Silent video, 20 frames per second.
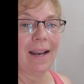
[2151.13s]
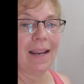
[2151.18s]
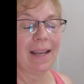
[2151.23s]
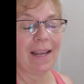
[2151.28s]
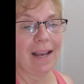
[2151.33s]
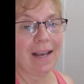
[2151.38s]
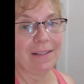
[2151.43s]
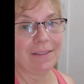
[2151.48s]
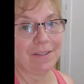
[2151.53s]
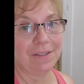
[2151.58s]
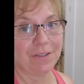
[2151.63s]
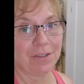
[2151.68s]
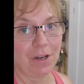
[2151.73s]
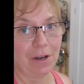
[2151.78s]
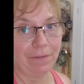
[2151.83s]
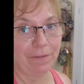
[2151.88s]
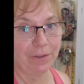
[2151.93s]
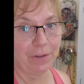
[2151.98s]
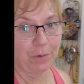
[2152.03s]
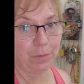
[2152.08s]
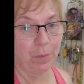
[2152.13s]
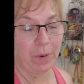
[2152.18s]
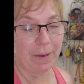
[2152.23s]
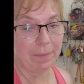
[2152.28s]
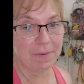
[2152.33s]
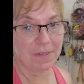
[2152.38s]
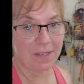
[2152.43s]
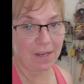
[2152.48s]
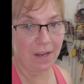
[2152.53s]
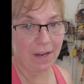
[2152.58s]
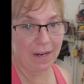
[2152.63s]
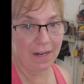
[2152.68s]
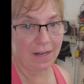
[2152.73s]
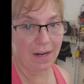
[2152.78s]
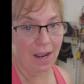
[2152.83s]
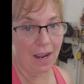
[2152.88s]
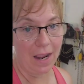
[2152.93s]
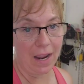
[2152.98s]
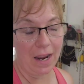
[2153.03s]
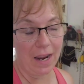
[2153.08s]
I got this off of their website.
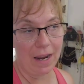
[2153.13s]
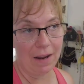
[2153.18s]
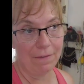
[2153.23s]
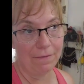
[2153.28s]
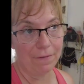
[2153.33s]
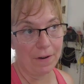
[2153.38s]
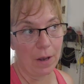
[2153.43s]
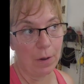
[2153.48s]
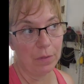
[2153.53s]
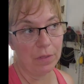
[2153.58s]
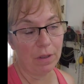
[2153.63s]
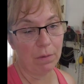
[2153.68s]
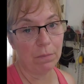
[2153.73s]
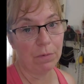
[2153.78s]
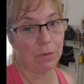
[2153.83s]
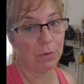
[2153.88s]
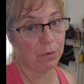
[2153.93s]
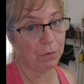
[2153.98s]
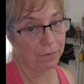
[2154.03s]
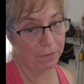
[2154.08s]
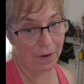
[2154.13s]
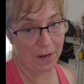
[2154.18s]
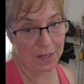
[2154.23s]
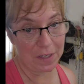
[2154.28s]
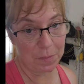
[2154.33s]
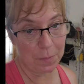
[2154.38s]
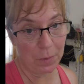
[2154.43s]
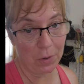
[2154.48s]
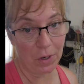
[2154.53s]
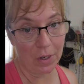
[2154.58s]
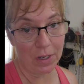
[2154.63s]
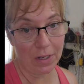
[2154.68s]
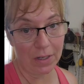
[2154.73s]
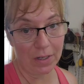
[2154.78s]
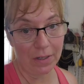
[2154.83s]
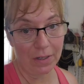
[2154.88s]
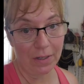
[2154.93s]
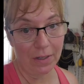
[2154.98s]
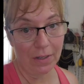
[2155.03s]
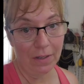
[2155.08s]
I found them through Facebook,
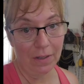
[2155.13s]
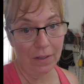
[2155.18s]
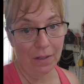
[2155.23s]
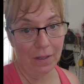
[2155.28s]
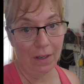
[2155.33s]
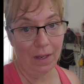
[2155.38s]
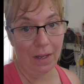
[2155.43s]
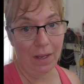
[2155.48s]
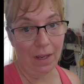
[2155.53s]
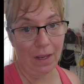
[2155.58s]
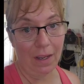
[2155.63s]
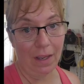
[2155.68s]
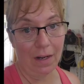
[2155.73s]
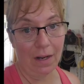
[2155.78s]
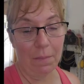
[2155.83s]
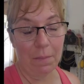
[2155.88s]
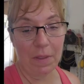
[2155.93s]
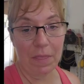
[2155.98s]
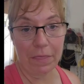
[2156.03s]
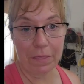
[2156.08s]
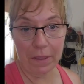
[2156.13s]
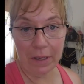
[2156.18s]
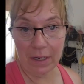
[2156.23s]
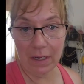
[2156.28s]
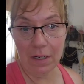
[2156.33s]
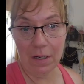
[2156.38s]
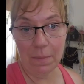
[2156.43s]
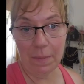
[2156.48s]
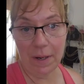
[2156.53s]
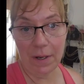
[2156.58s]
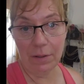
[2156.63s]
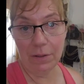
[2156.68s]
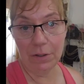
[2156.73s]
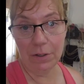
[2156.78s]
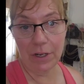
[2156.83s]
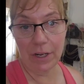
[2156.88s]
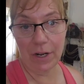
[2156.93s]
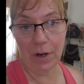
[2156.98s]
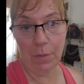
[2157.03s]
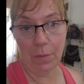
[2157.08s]
and I've been thinking about
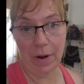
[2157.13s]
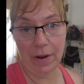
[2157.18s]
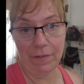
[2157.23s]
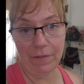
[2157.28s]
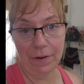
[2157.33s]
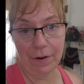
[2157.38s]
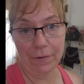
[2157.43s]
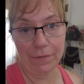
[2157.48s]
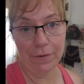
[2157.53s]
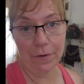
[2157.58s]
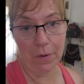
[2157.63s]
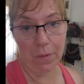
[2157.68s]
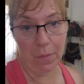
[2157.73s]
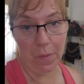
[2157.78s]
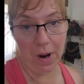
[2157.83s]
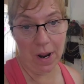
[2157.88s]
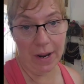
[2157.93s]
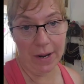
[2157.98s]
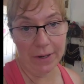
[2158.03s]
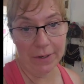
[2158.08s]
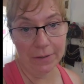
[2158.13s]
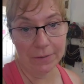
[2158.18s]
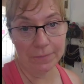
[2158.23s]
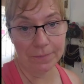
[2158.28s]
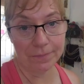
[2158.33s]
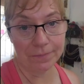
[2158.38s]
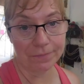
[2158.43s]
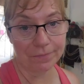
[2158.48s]
looking at Wayfair for a while.